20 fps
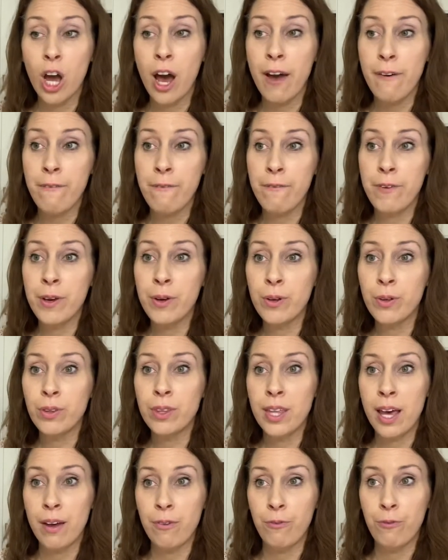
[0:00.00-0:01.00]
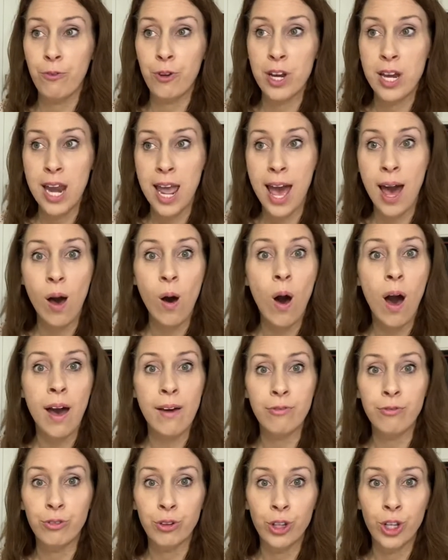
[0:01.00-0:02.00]
I feel that for now
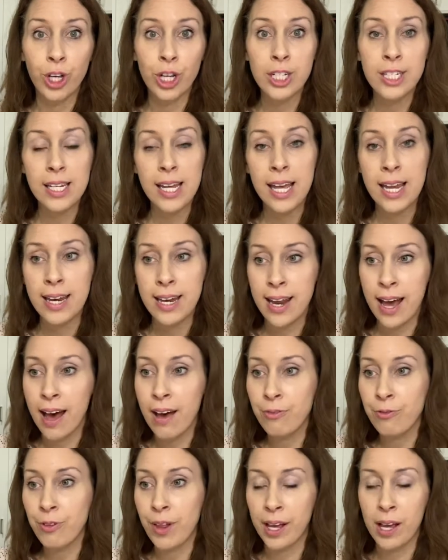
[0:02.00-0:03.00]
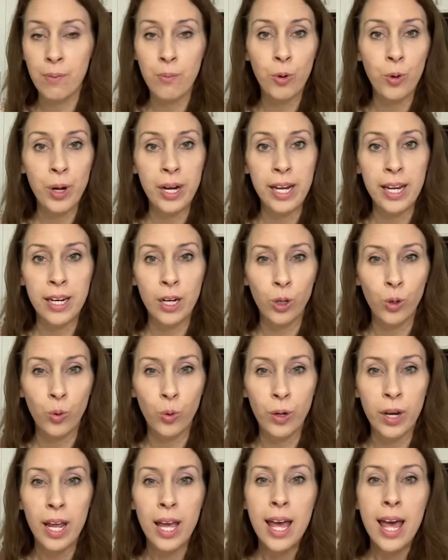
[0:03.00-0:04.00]
I've learned enough, like I'm already in a
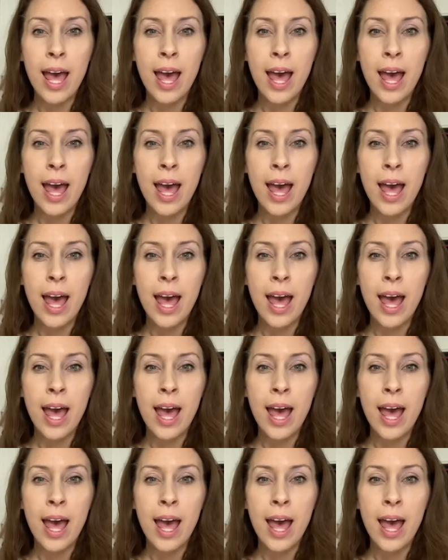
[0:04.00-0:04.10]
good